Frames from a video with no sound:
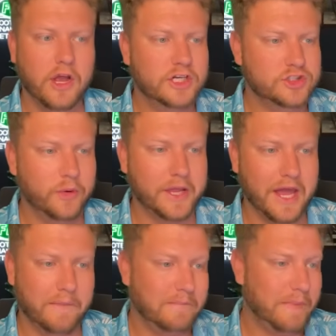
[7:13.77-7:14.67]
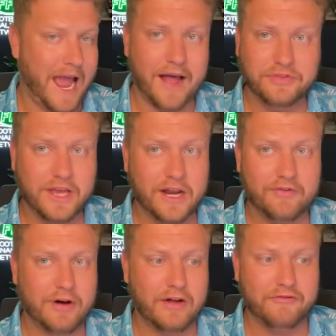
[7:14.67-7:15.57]
So again, at the end
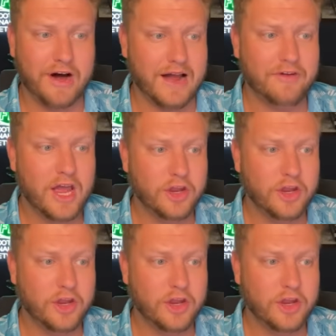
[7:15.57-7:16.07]
of round 5,